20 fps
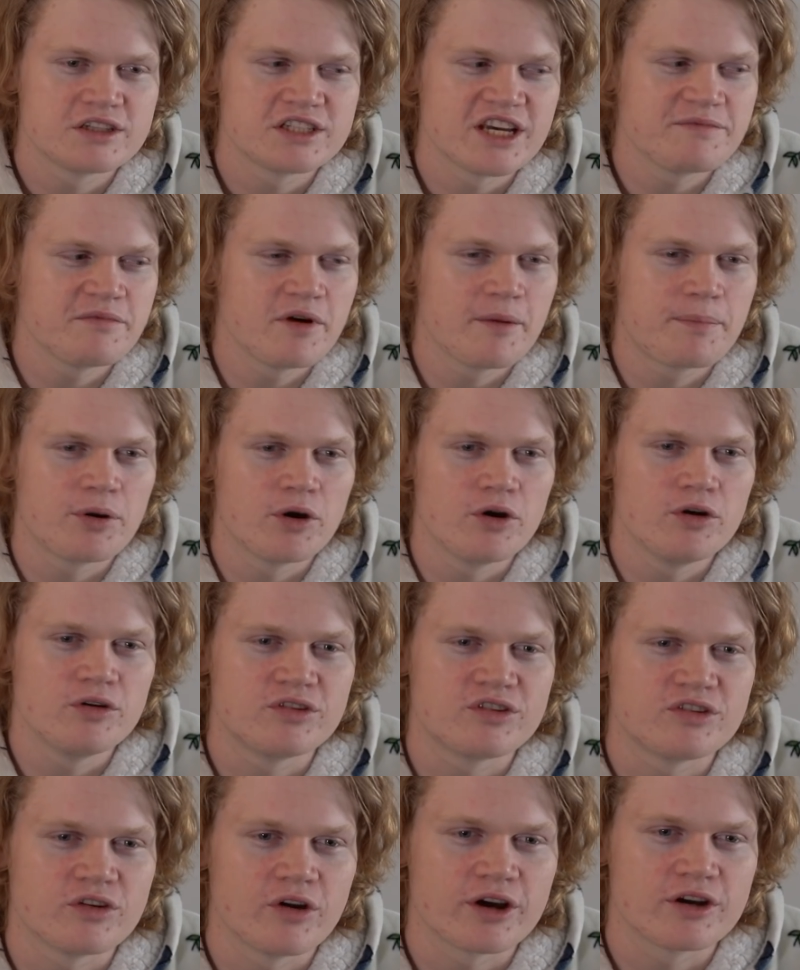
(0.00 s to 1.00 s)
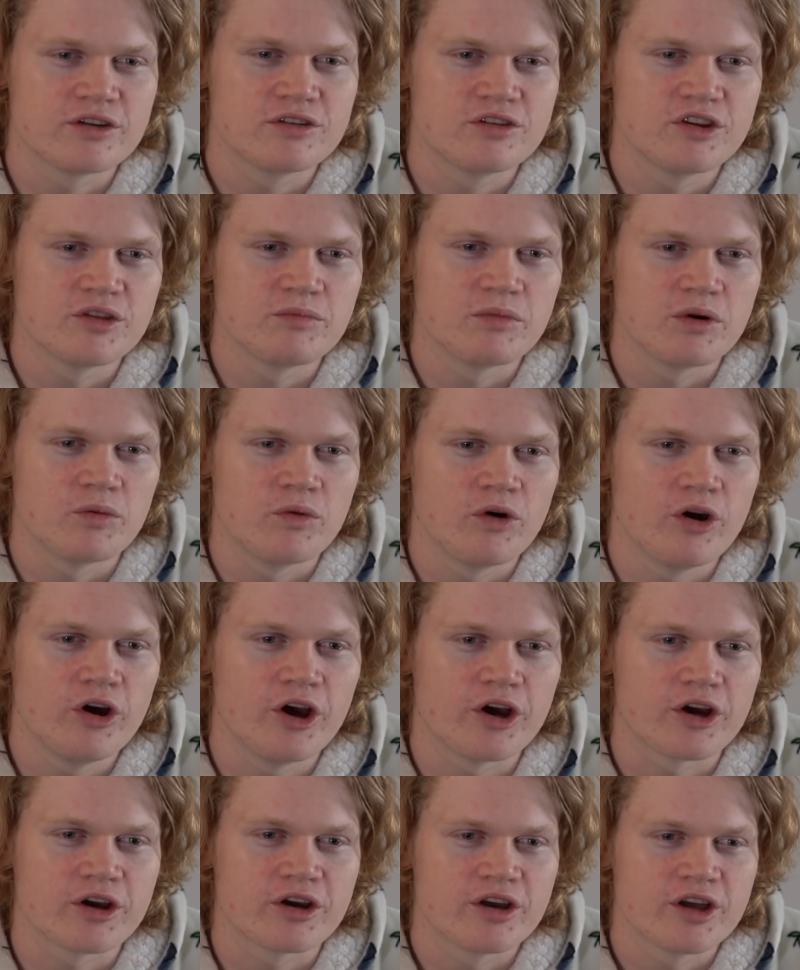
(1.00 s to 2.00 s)
I save my poos so I can do them at
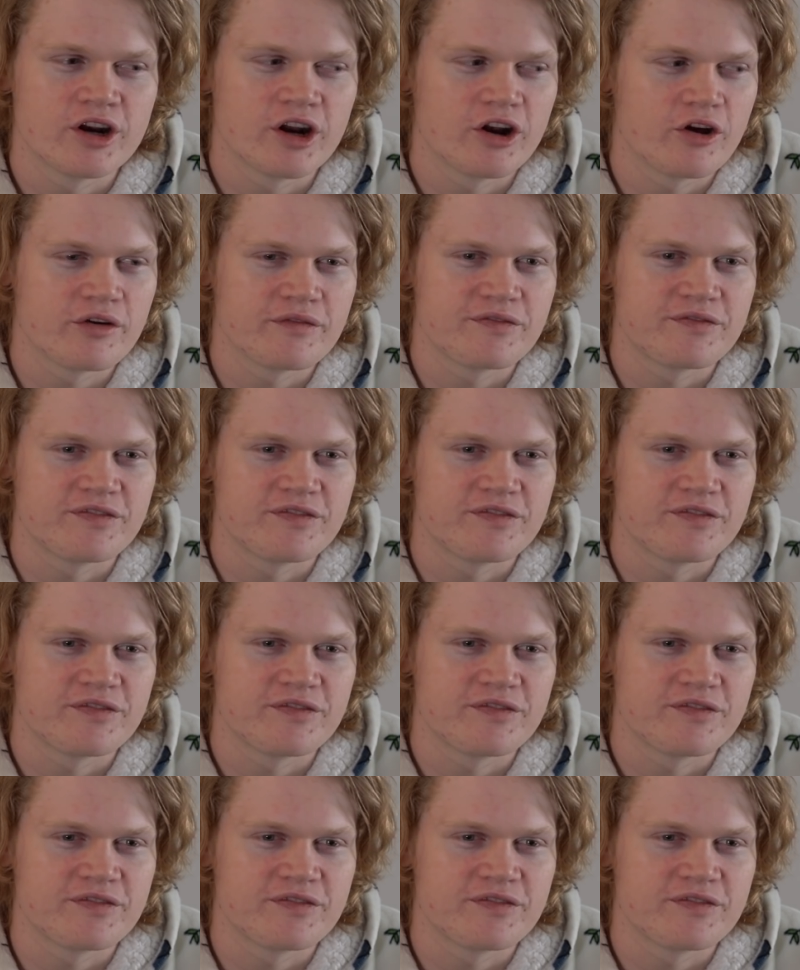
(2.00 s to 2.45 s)
work, and I don't